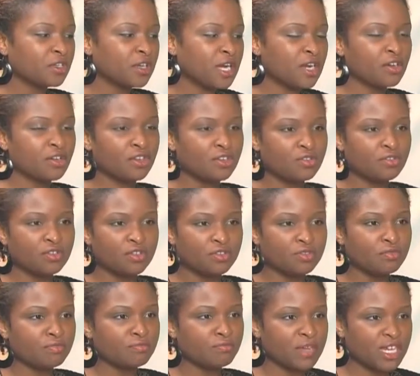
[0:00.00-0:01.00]
I know
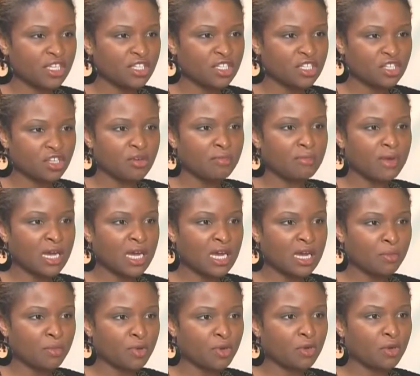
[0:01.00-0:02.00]
you mentioned your
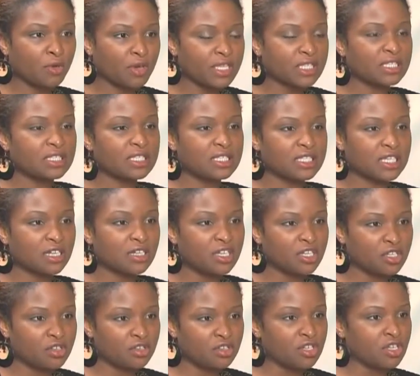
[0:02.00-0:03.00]
mom would always instill in
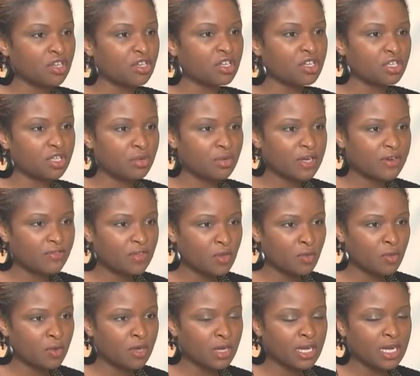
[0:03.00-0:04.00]
you, you can do whatever you
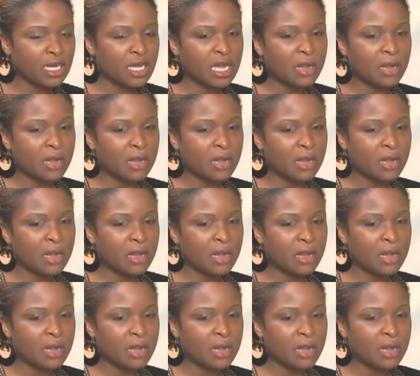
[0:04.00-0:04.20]
want,